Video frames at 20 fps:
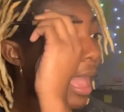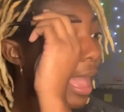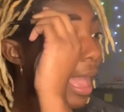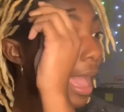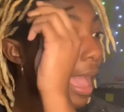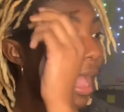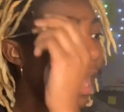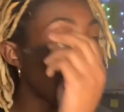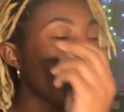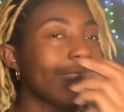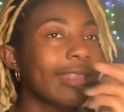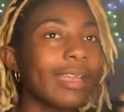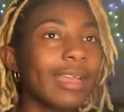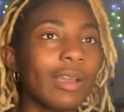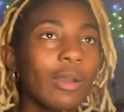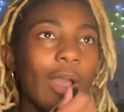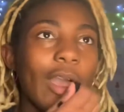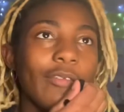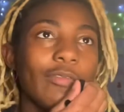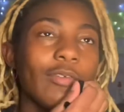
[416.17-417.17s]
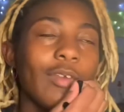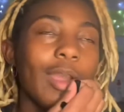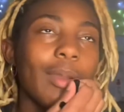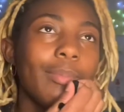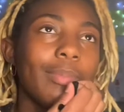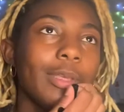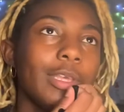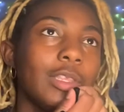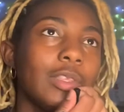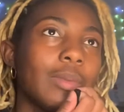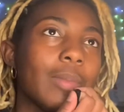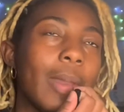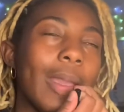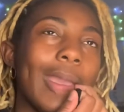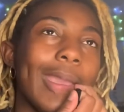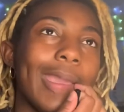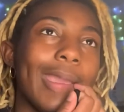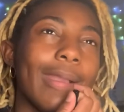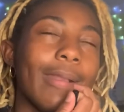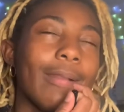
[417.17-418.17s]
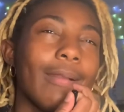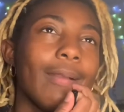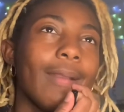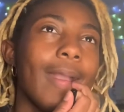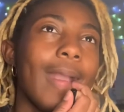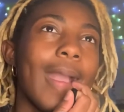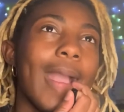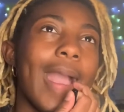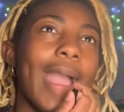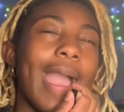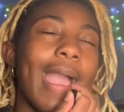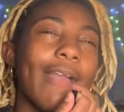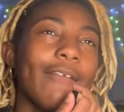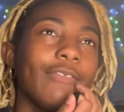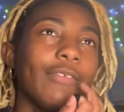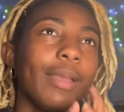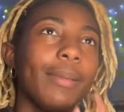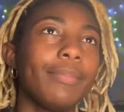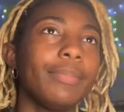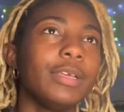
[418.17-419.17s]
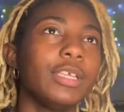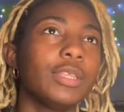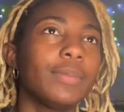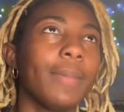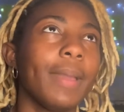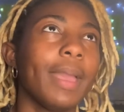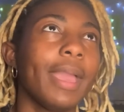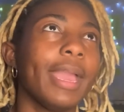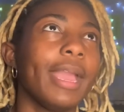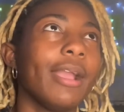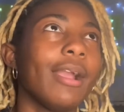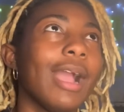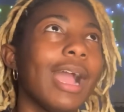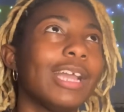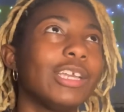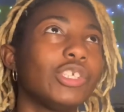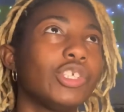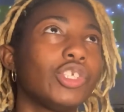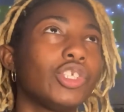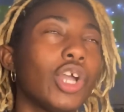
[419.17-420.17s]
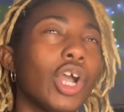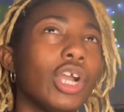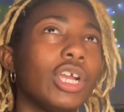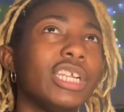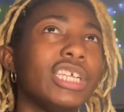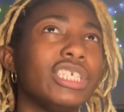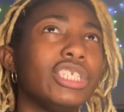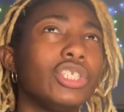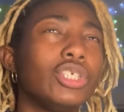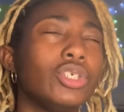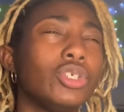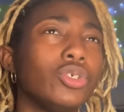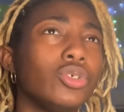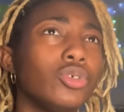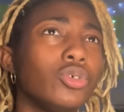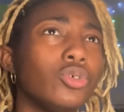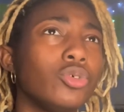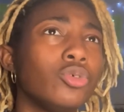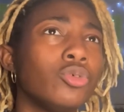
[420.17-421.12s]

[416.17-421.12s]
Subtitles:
I think after I bleached my hair, I started to